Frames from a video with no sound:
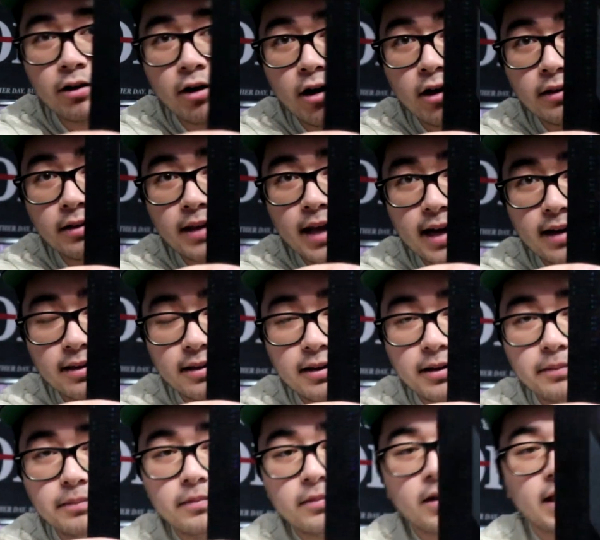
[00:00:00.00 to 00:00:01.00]
contact
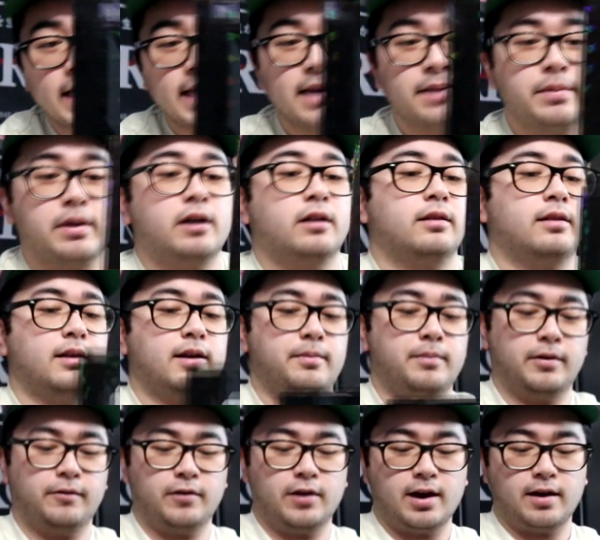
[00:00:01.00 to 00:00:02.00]
them, email them
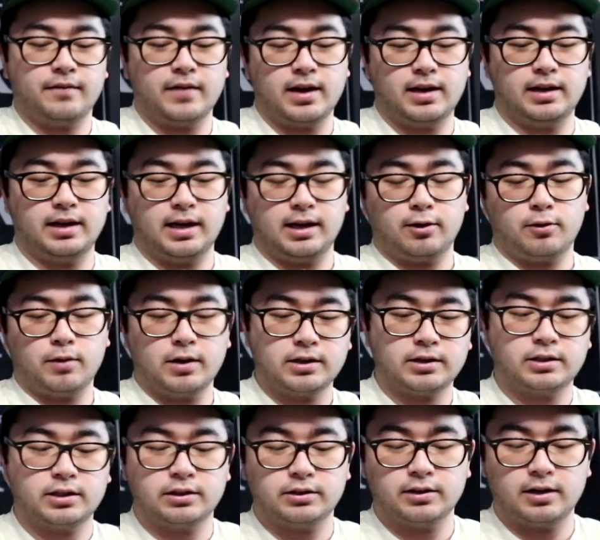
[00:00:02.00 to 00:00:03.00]
if you have any
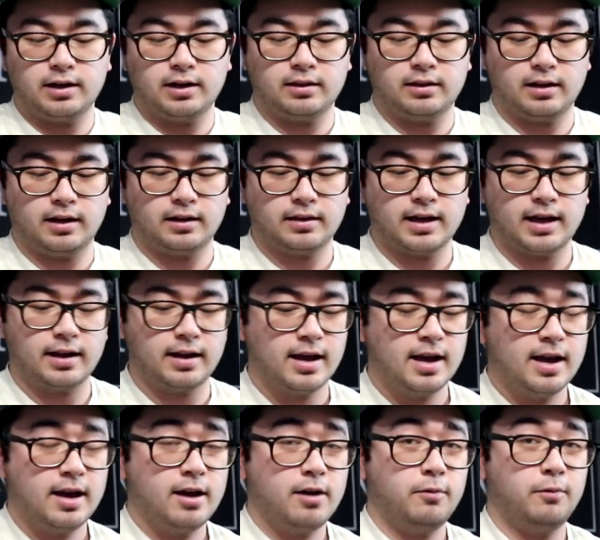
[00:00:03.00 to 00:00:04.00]
questions or anything like that,
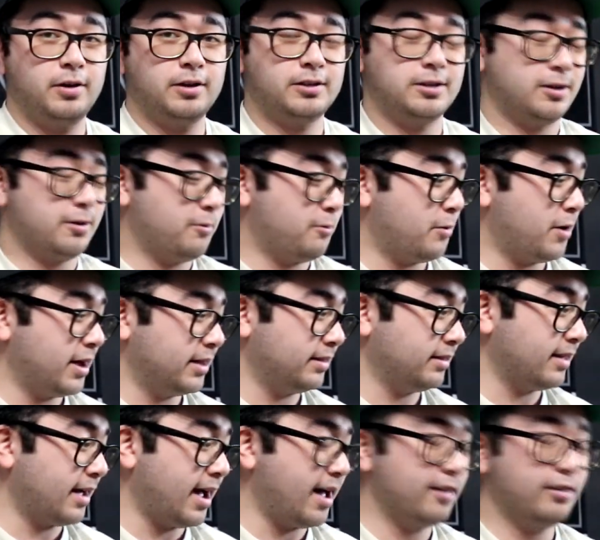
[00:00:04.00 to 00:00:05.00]
which are
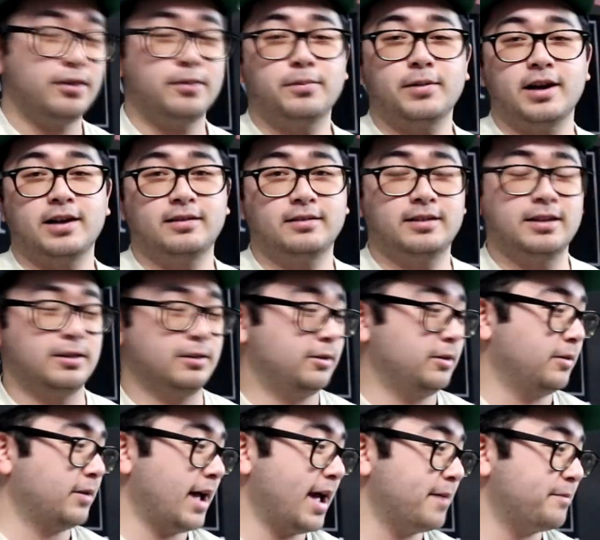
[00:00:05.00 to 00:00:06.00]
what the other brands didn't
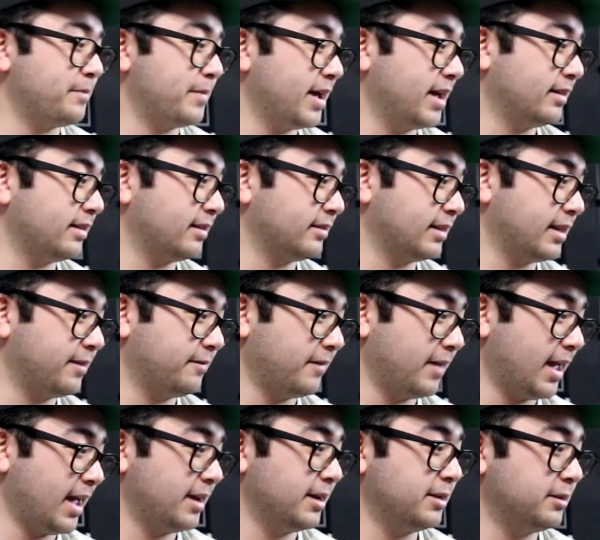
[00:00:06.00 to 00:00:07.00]
do. Epman doesn't have
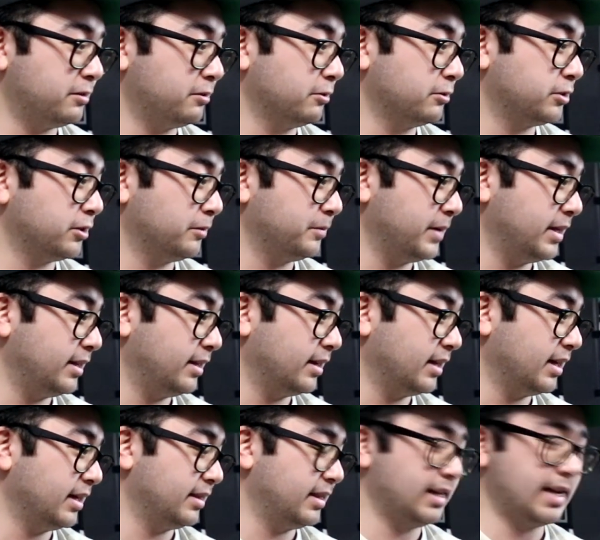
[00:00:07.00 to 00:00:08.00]
any social
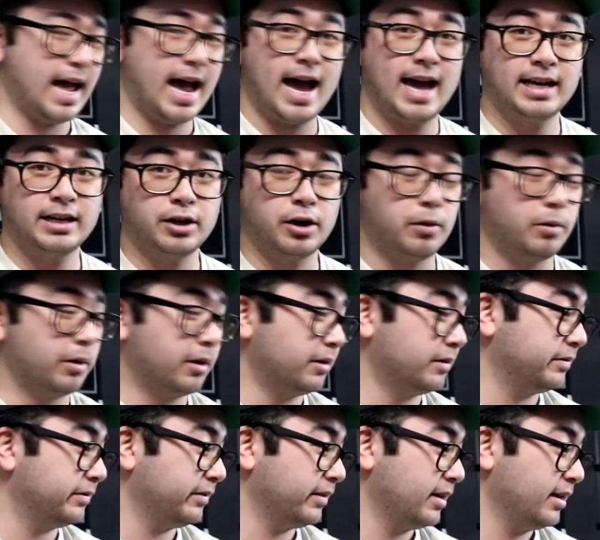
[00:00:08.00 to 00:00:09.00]
media that I know
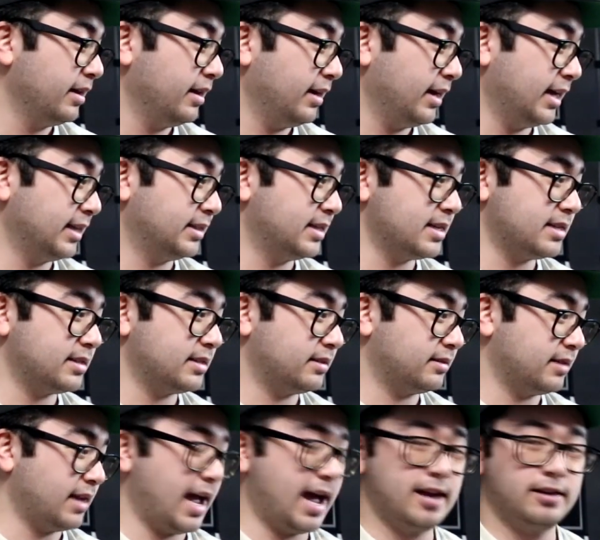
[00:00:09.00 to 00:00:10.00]
of. It
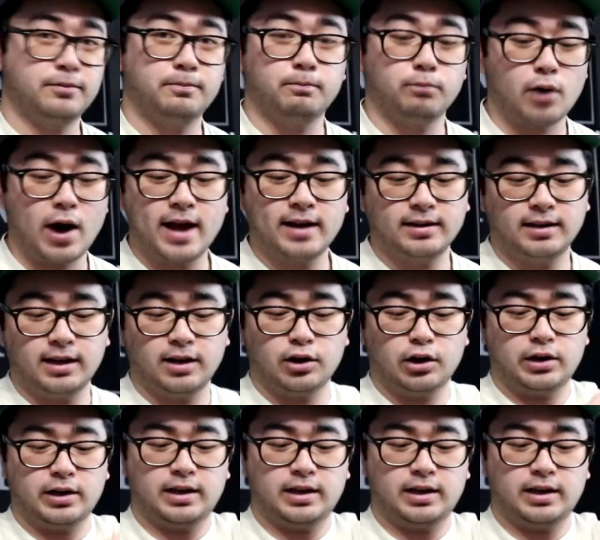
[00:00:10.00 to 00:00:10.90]
just has branding on